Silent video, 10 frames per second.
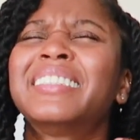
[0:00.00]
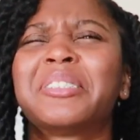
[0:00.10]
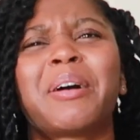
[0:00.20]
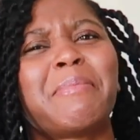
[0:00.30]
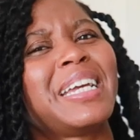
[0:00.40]

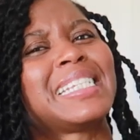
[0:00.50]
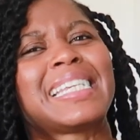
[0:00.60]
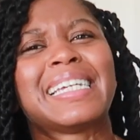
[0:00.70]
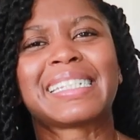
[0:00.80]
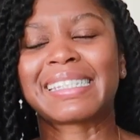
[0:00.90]
Do I make
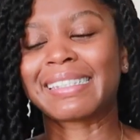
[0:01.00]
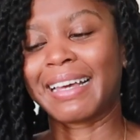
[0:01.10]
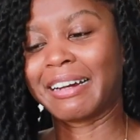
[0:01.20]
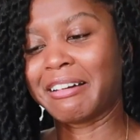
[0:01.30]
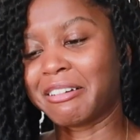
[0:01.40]
sense?
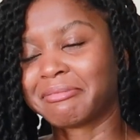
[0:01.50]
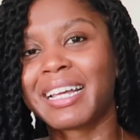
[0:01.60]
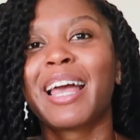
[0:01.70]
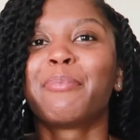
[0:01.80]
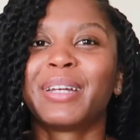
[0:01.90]
I don't know,
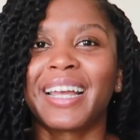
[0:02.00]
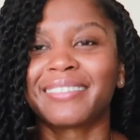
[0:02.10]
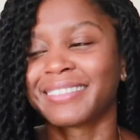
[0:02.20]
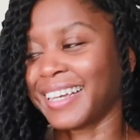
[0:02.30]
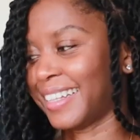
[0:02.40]
but
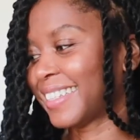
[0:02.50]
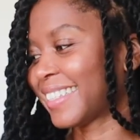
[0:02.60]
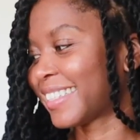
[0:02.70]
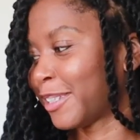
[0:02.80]
yeah, got this.